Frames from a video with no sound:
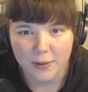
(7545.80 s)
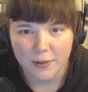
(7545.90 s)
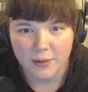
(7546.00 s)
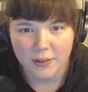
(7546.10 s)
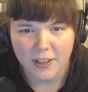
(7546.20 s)

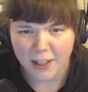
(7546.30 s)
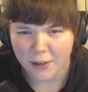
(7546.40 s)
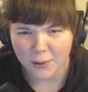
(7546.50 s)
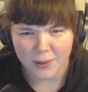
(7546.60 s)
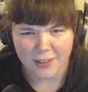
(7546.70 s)
Yeah, you
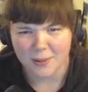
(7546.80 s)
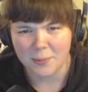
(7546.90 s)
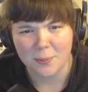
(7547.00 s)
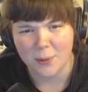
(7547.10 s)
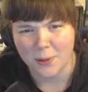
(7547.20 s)
don't need to
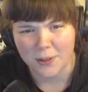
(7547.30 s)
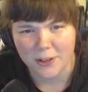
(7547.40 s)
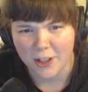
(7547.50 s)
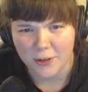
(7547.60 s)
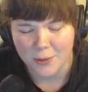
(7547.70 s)
be pro to
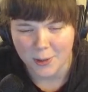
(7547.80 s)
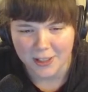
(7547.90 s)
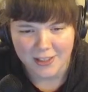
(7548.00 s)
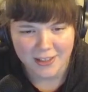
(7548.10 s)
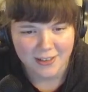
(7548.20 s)
change your
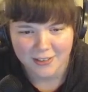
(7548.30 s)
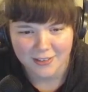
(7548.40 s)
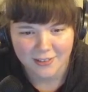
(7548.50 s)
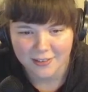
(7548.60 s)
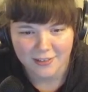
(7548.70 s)
price.
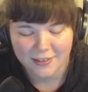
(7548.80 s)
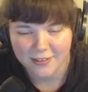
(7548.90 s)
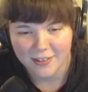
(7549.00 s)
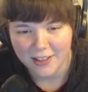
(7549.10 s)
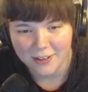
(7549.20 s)

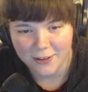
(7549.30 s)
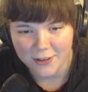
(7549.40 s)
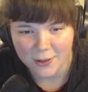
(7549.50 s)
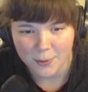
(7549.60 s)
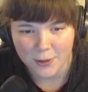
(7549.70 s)
Like, you're
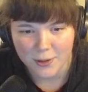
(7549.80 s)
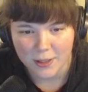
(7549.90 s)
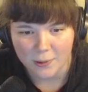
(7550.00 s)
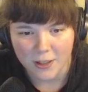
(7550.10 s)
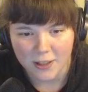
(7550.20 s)
still
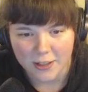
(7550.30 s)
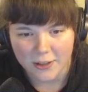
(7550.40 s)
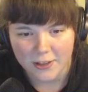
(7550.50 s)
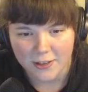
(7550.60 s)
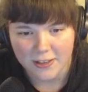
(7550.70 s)
producing work. You're
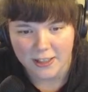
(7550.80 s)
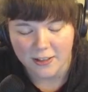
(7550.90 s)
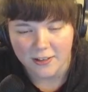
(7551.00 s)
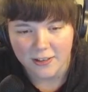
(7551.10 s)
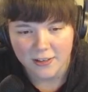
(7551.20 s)
still
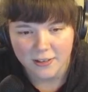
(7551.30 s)
skilled.